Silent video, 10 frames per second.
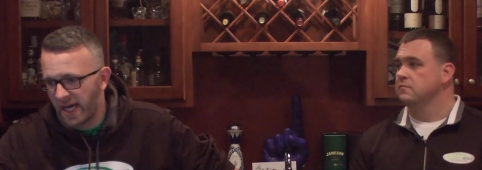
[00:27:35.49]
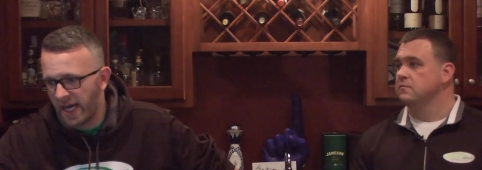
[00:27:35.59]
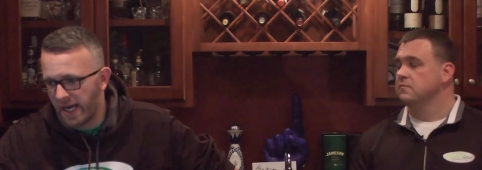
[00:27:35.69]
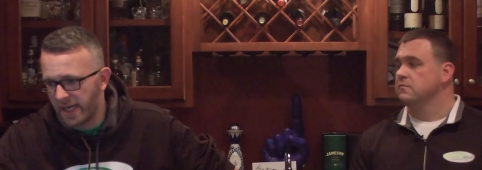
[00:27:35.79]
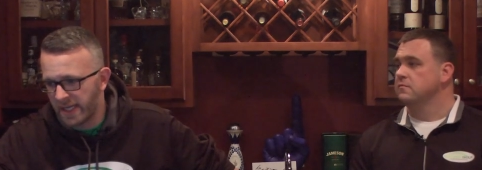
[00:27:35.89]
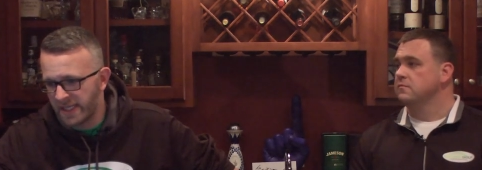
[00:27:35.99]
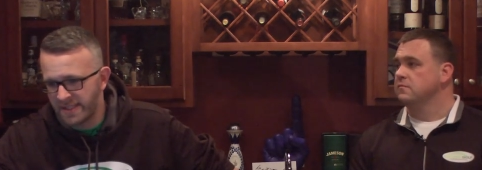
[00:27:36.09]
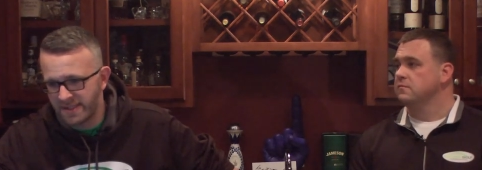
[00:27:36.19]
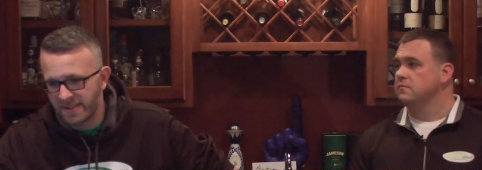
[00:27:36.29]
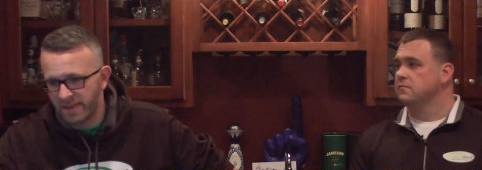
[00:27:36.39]
Speaker 1: Uh,
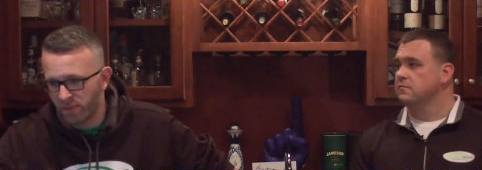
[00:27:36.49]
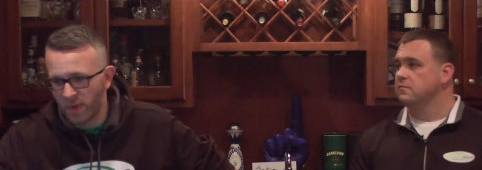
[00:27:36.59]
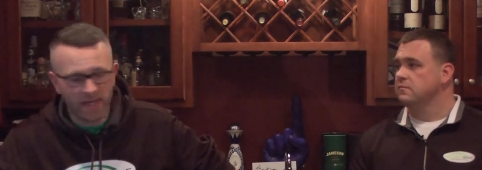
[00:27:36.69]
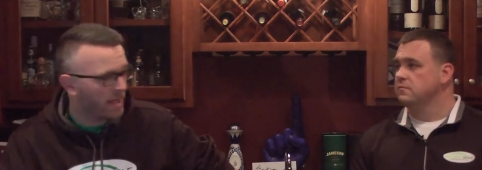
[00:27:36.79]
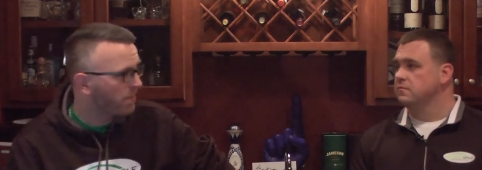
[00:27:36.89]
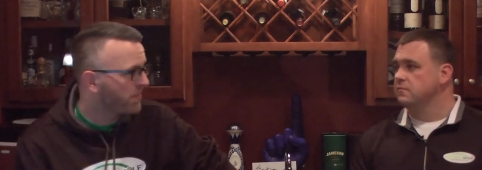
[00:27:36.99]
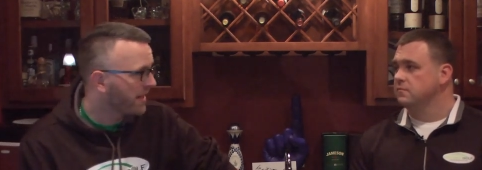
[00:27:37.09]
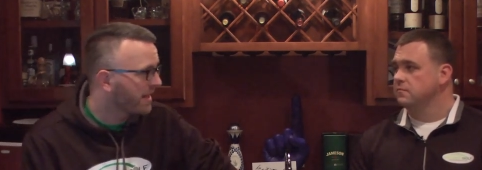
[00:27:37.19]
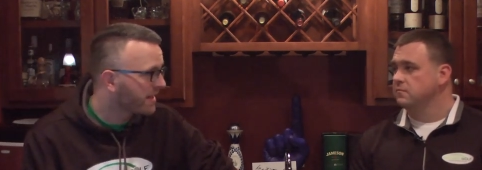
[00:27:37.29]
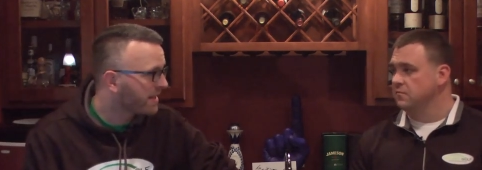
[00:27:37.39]
he's right up
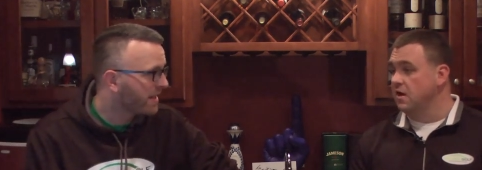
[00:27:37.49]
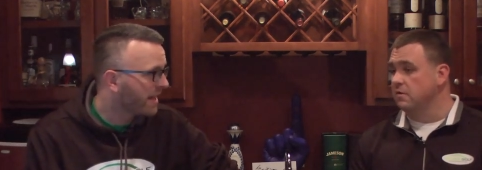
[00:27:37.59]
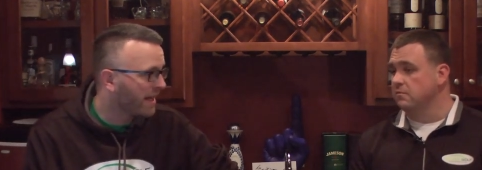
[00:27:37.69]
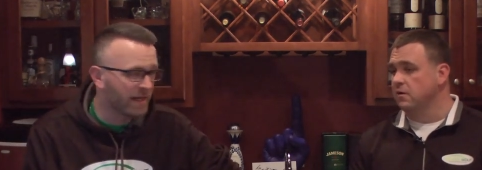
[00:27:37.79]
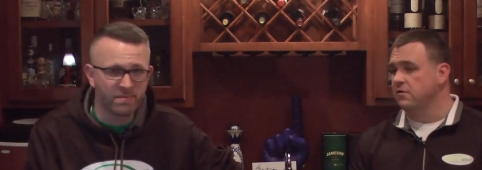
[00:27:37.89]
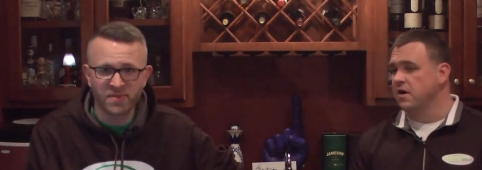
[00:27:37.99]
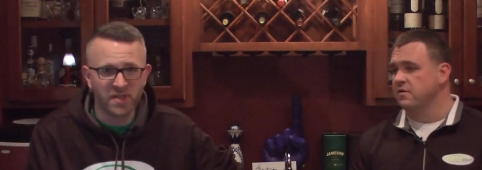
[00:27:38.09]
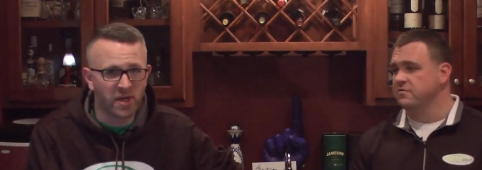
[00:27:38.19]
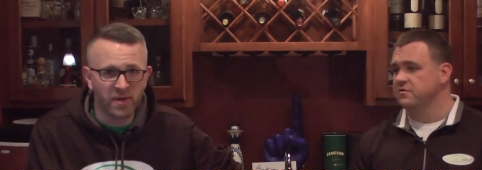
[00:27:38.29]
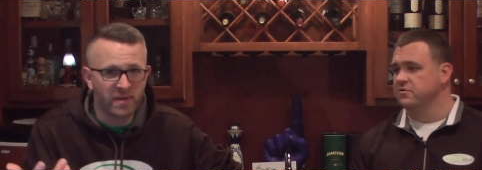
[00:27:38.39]
there. Yeah. Oh, um, oh, yeah.
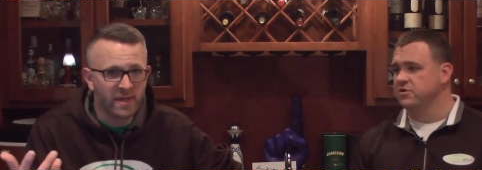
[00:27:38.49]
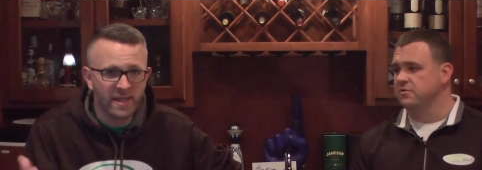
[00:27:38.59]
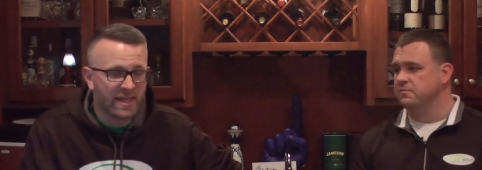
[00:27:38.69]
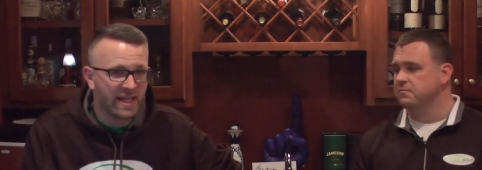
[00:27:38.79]
So, legit.